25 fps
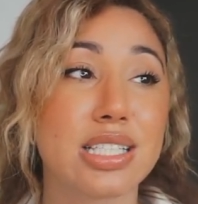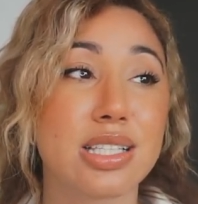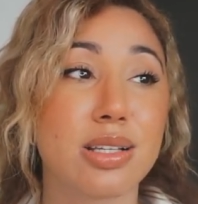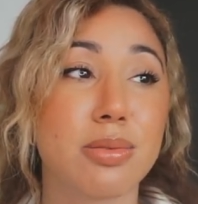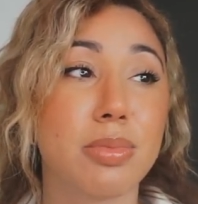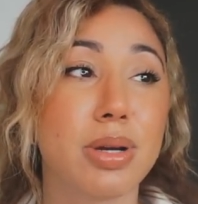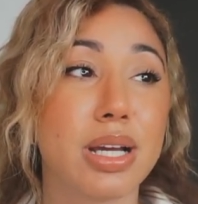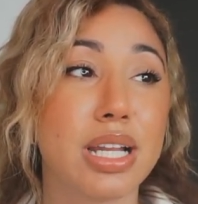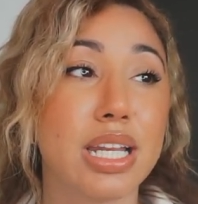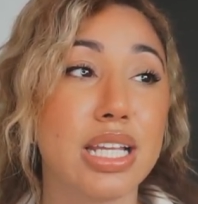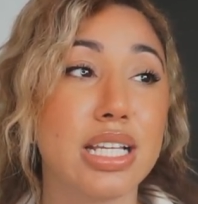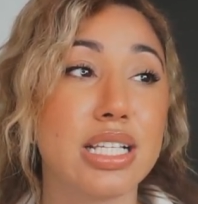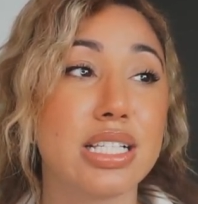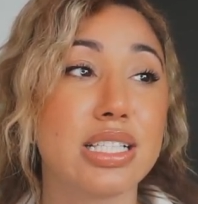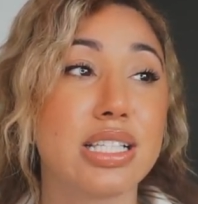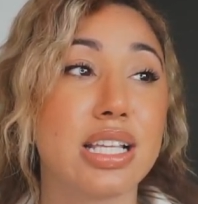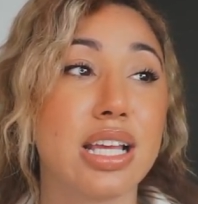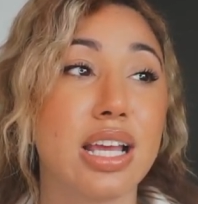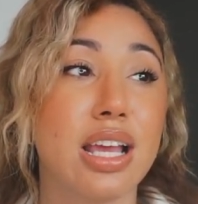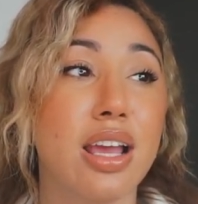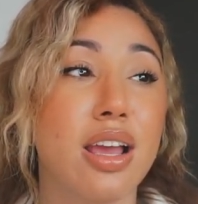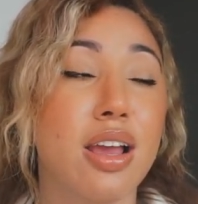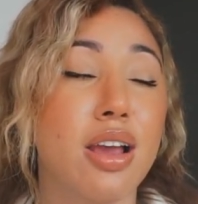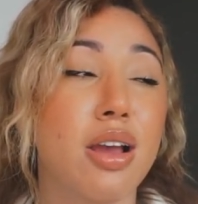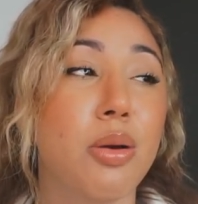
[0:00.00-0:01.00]
somebody's
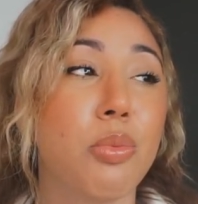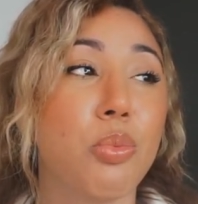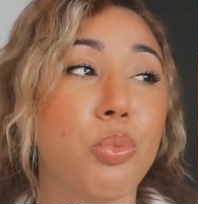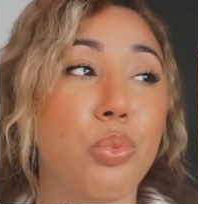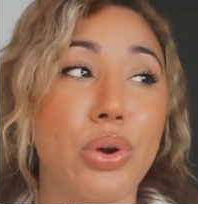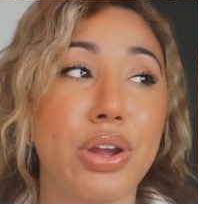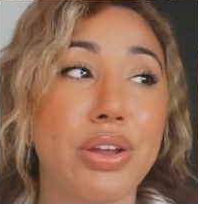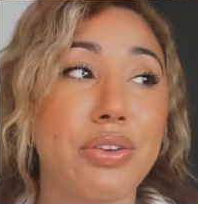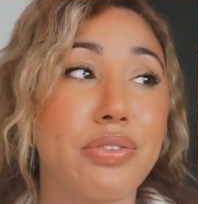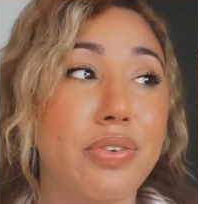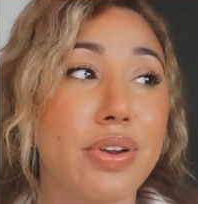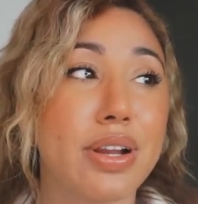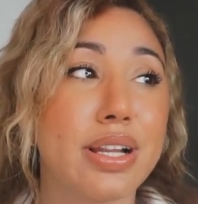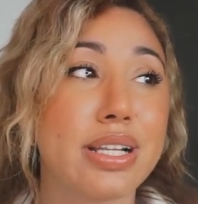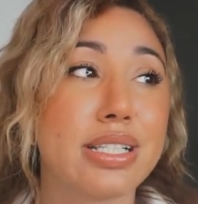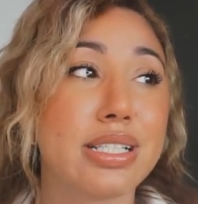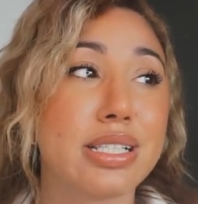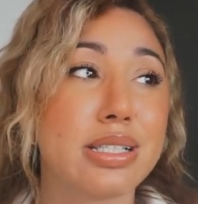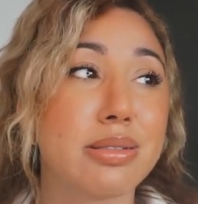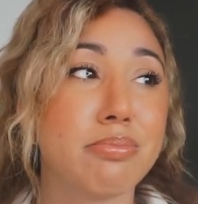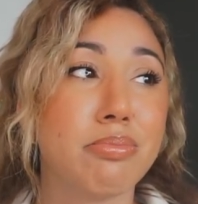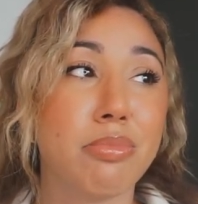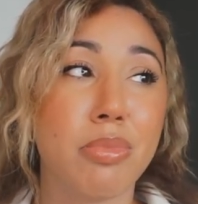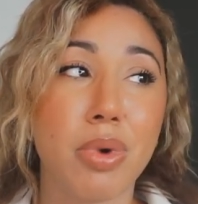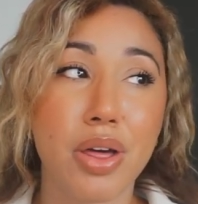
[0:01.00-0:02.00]

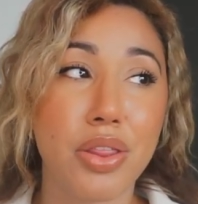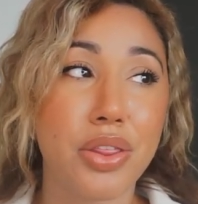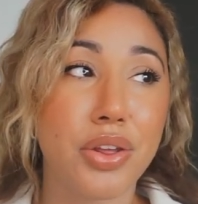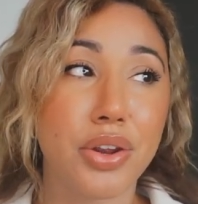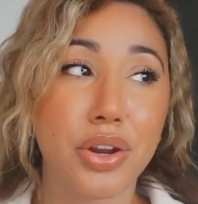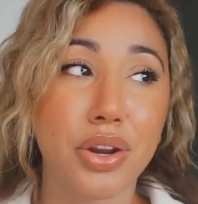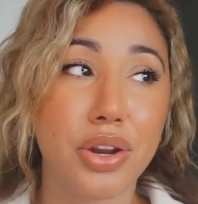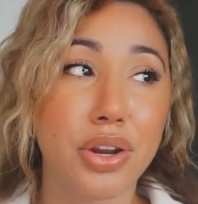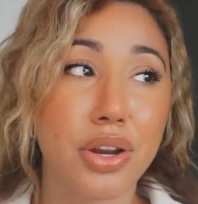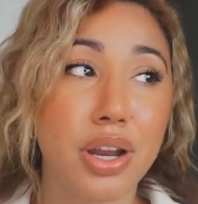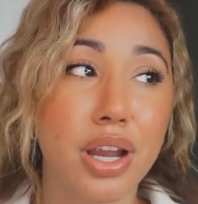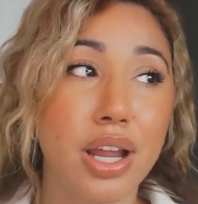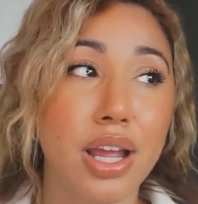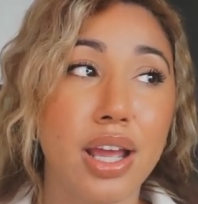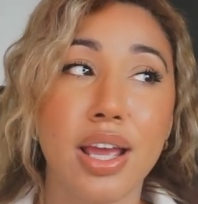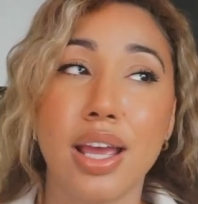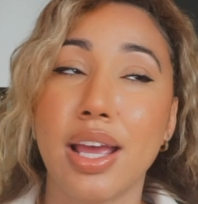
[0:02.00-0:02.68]
boyfriend's mother,